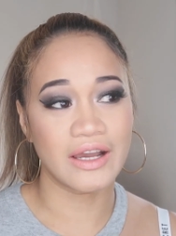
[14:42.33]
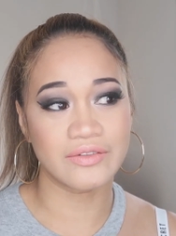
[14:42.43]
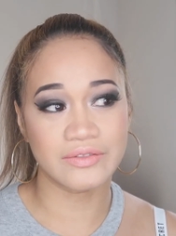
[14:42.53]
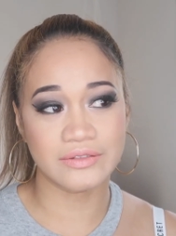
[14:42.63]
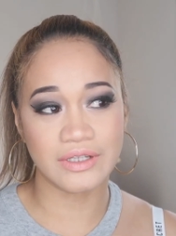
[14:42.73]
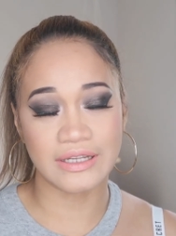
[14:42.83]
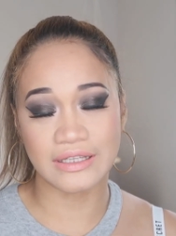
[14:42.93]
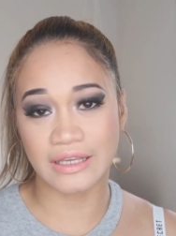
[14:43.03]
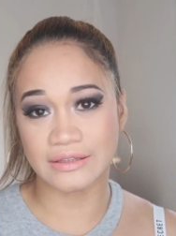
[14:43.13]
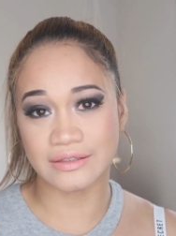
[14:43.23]
i'm
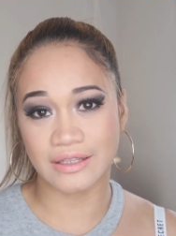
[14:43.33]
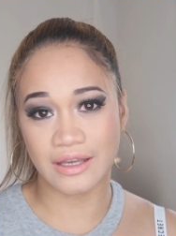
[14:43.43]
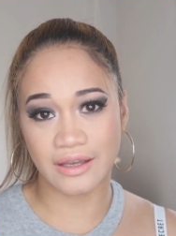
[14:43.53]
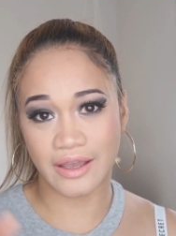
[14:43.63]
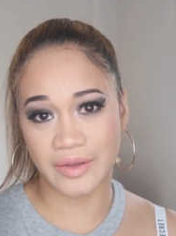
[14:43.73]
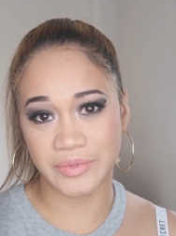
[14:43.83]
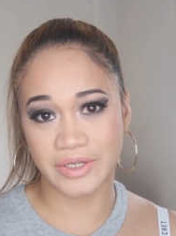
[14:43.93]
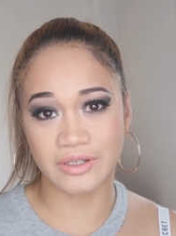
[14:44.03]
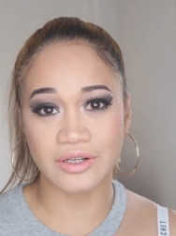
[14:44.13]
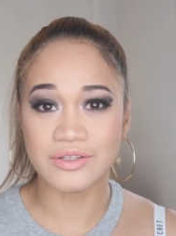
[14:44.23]
gonna get the
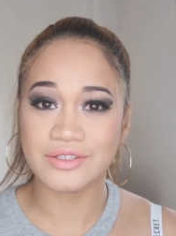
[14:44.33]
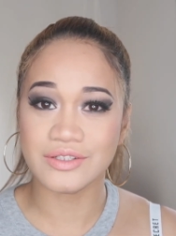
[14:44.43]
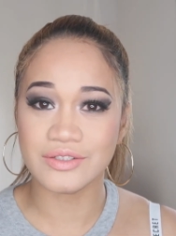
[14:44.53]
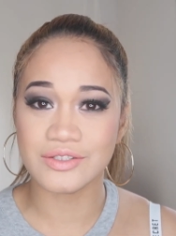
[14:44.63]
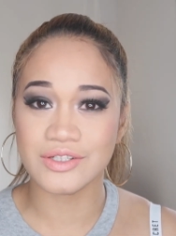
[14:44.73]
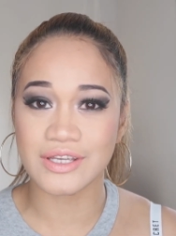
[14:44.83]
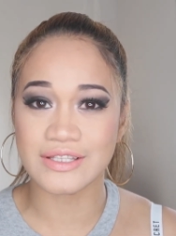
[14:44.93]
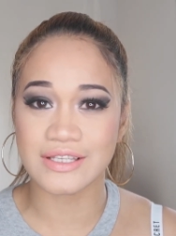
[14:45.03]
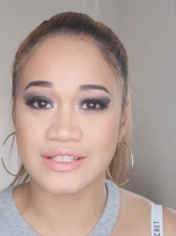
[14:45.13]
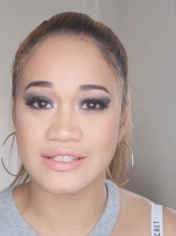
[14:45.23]
camera closer so you
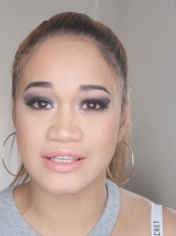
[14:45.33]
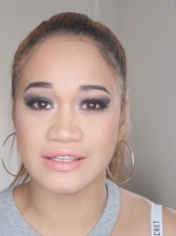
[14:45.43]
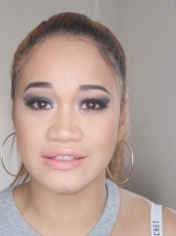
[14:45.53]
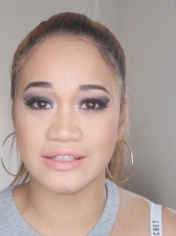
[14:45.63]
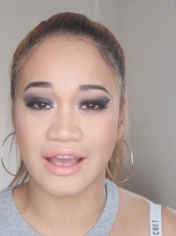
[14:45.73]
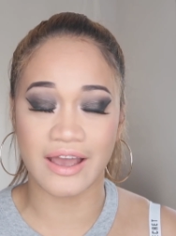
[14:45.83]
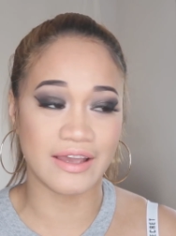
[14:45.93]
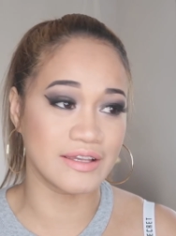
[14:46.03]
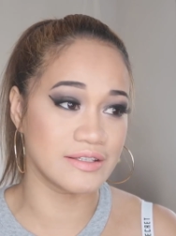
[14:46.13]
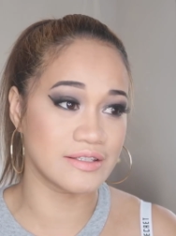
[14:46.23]
guys can see the
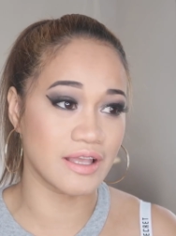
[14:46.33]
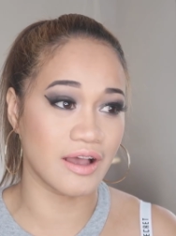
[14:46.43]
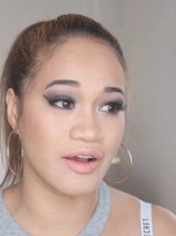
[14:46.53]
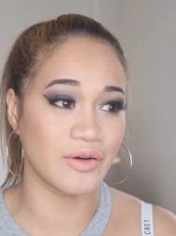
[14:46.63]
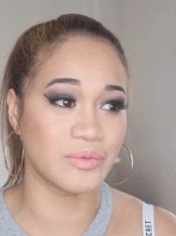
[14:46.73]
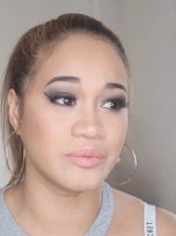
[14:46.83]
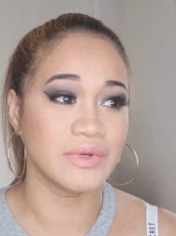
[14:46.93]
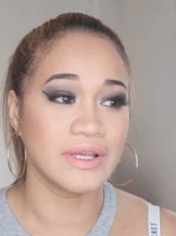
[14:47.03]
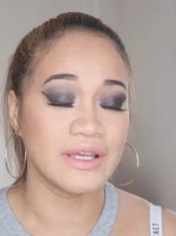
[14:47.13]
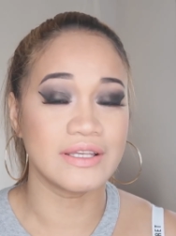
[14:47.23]
eyes um
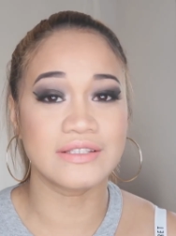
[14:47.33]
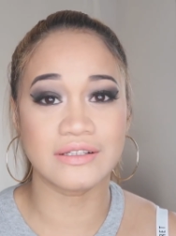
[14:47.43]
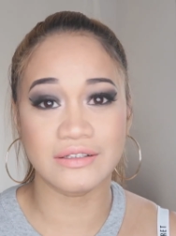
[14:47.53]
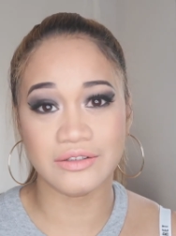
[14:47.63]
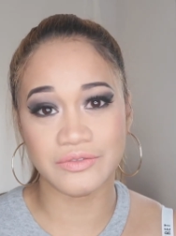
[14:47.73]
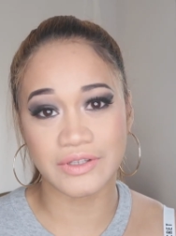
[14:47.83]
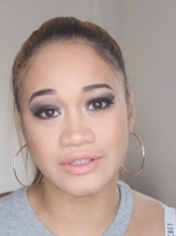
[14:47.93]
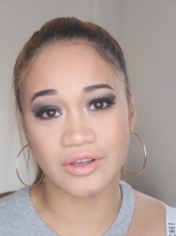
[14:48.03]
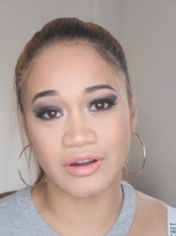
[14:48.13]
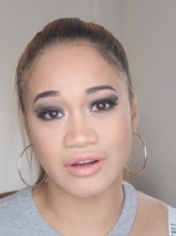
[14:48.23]
it's a little
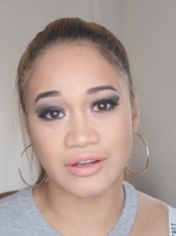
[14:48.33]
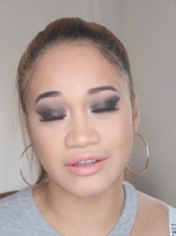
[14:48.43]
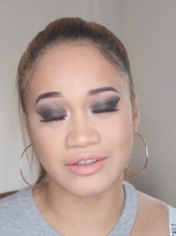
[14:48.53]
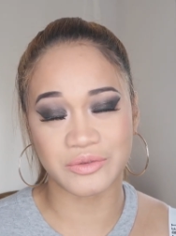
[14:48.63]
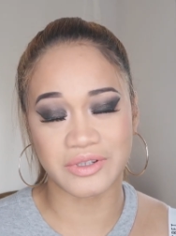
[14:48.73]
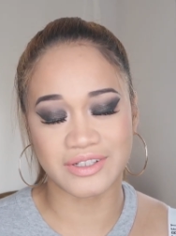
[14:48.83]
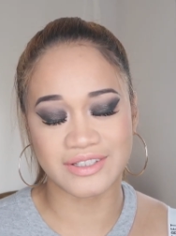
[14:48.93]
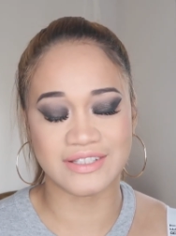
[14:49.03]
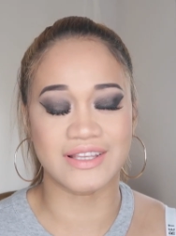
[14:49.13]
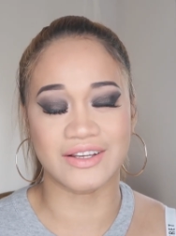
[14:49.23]
bit dark well
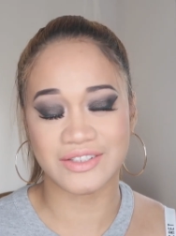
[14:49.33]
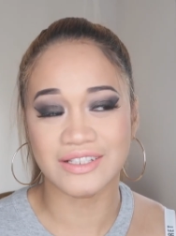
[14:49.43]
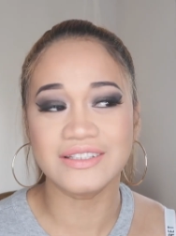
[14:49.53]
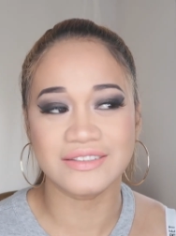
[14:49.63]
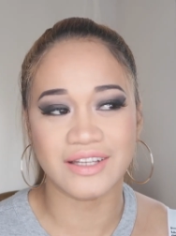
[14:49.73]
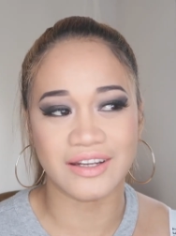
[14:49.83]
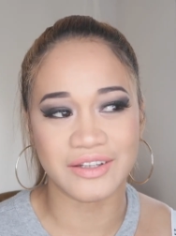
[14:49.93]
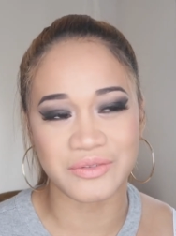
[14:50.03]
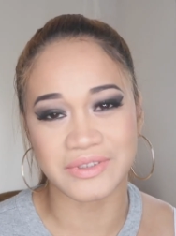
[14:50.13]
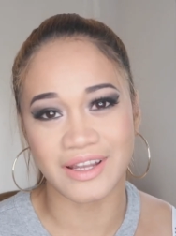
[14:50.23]
it's actually
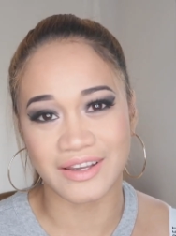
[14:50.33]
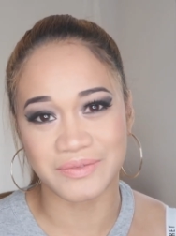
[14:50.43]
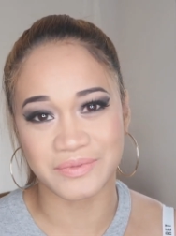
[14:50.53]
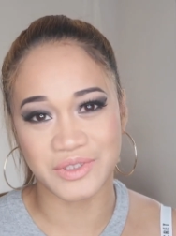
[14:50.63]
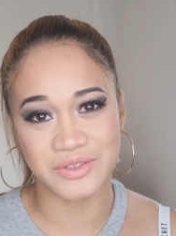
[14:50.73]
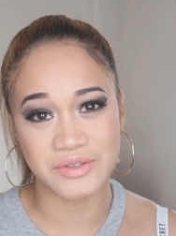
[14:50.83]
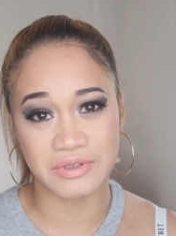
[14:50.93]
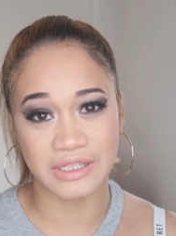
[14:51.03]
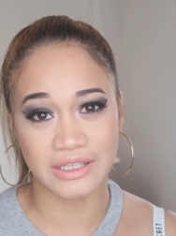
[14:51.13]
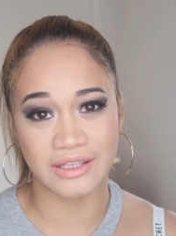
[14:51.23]
dark when i'm
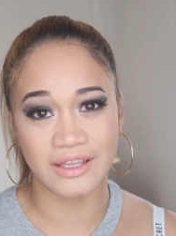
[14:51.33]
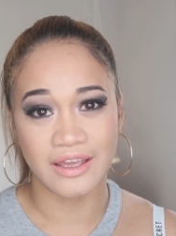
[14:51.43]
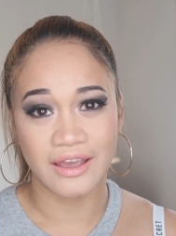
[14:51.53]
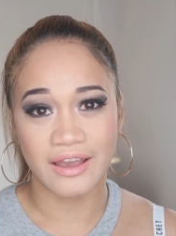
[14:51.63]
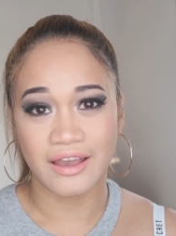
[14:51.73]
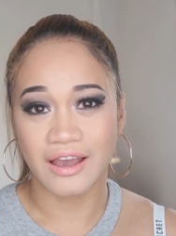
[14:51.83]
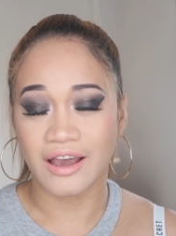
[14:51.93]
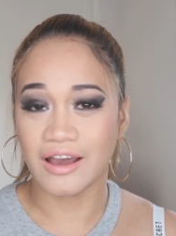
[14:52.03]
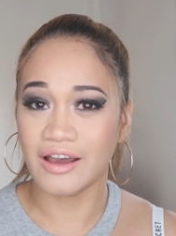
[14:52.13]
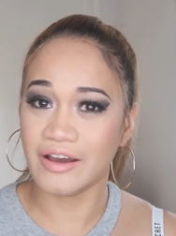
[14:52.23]
usually
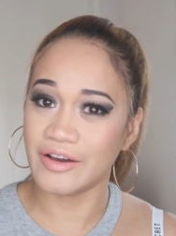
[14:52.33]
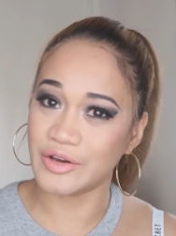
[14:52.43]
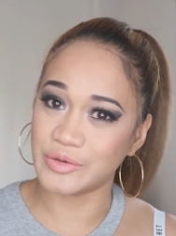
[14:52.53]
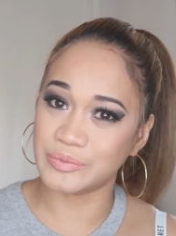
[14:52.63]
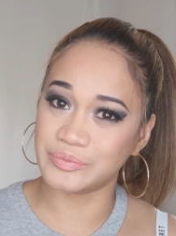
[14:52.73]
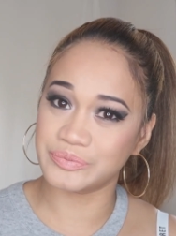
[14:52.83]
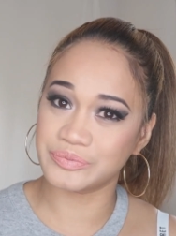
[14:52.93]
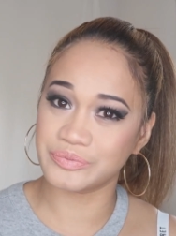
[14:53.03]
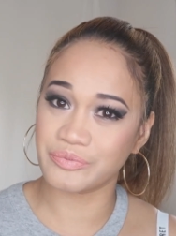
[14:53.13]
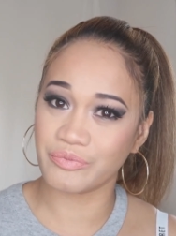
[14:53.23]
um